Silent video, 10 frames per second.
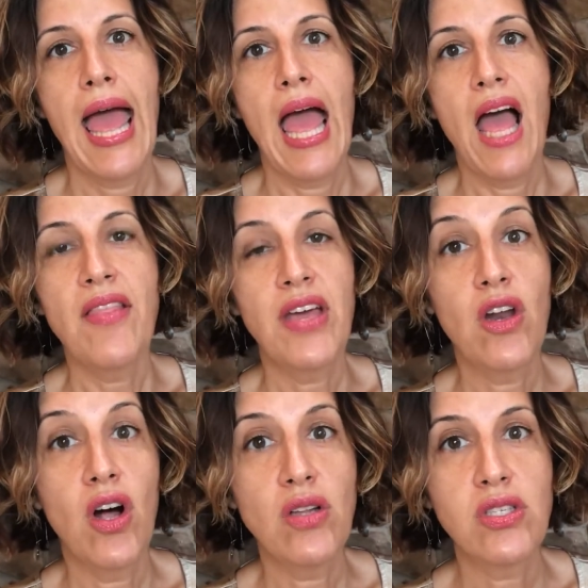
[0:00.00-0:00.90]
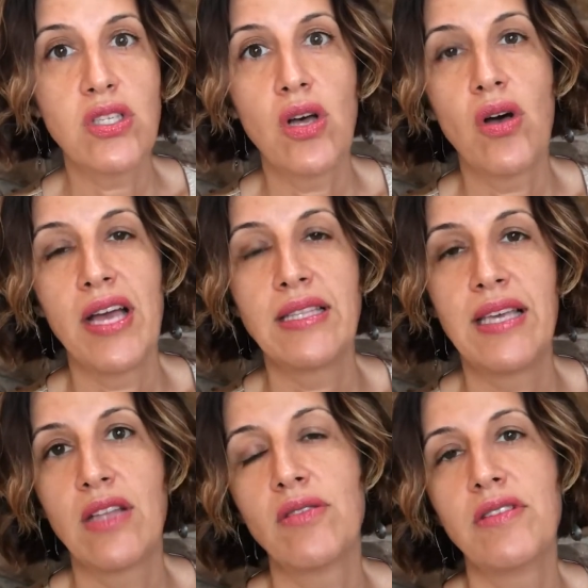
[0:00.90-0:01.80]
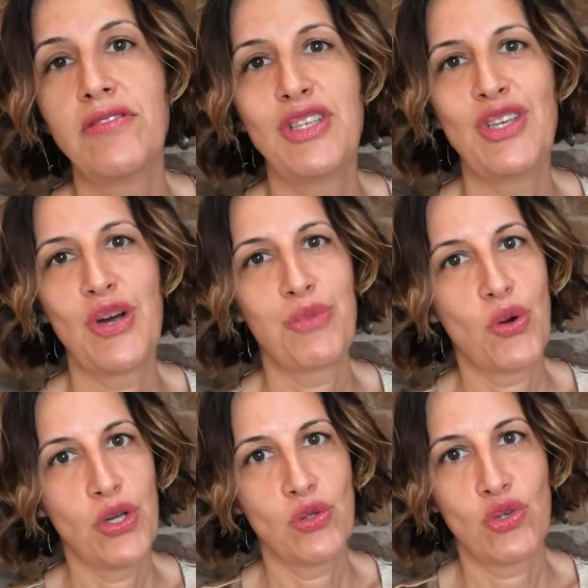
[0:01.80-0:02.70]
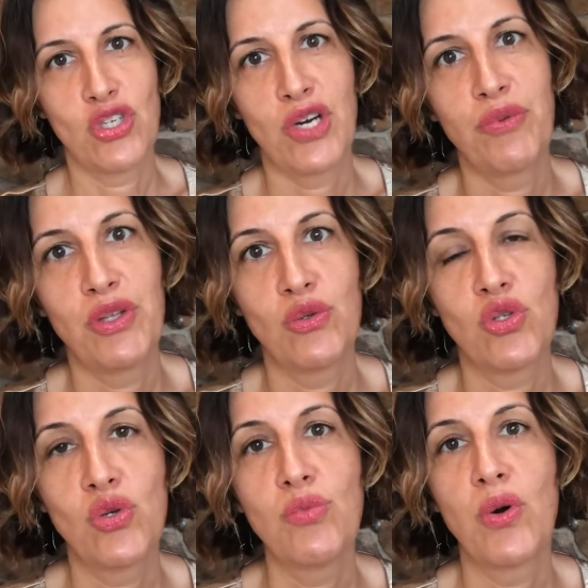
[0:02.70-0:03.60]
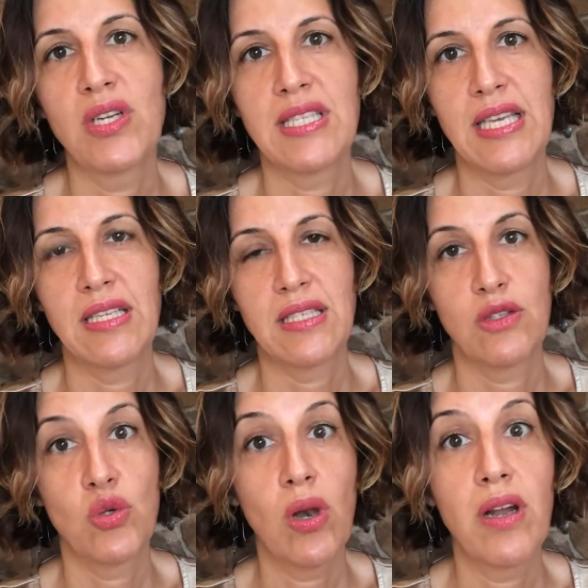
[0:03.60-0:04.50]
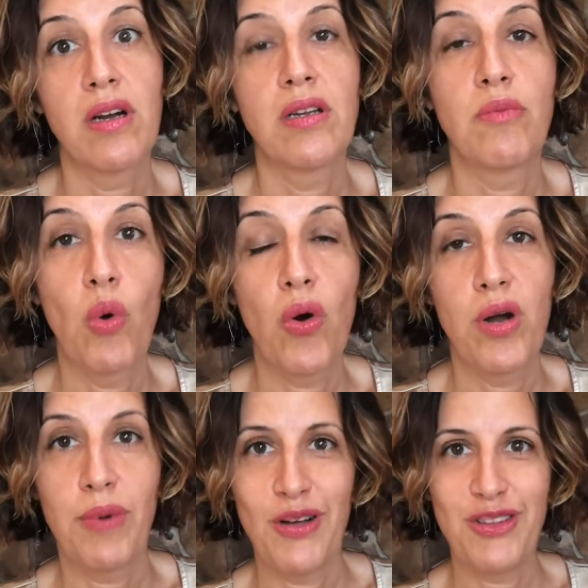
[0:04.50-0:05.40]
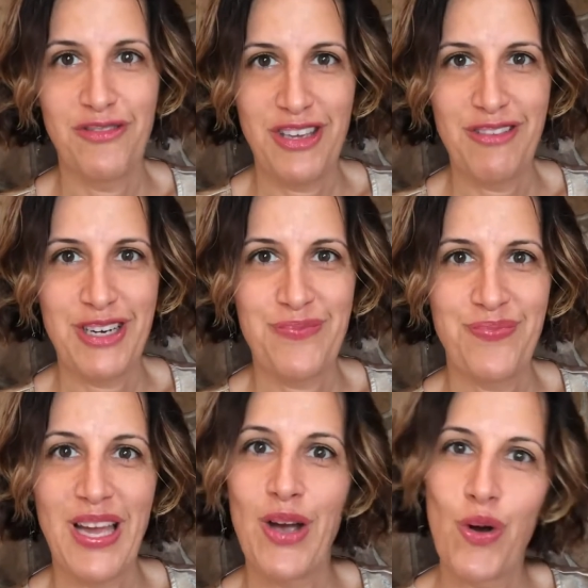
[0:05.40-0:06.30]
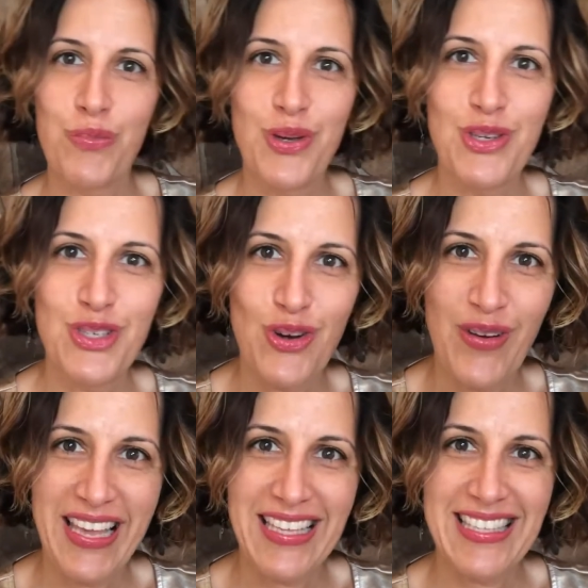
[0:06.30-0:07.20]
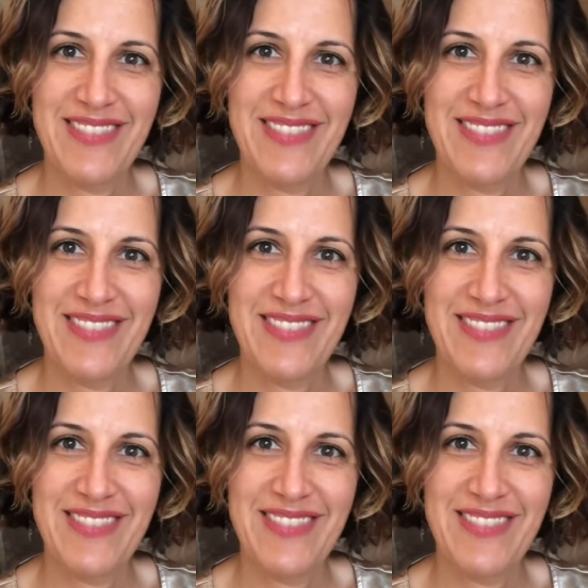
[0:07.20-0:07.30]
And then also at the end of the video, I'm going to share with you 2 bonus things to learn more about the fever. I hope you enjoy it.